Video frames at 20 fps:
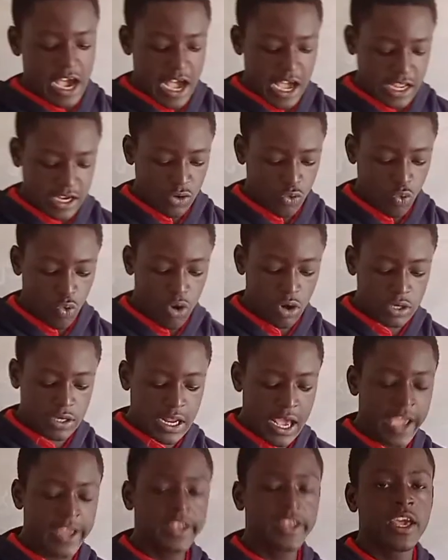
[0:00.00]
And
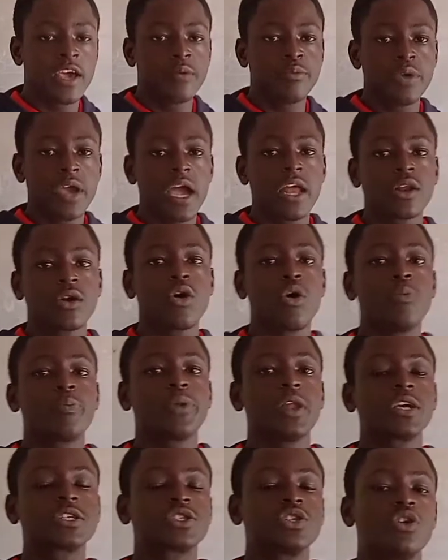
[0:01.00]
one idea behind
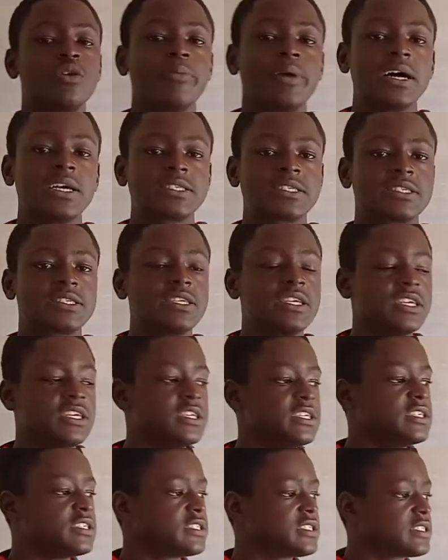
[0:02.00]
complex numbers
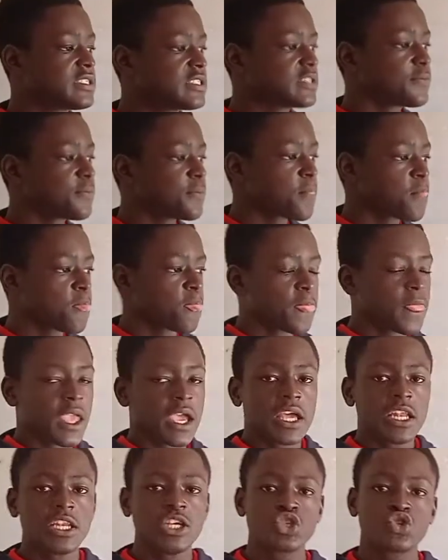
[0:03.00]
is
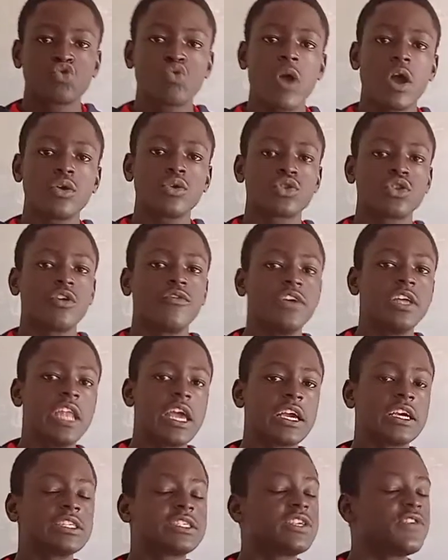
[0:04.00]
the square root of a
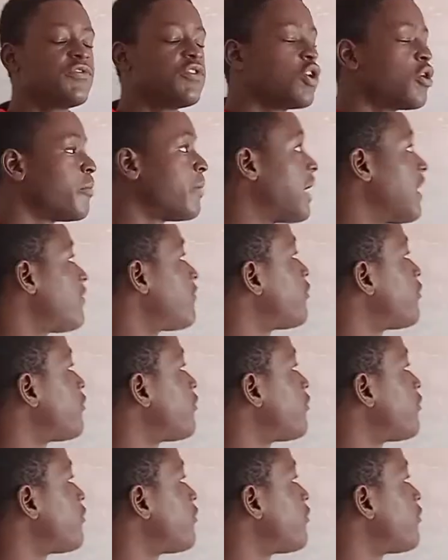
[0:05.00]
negative number.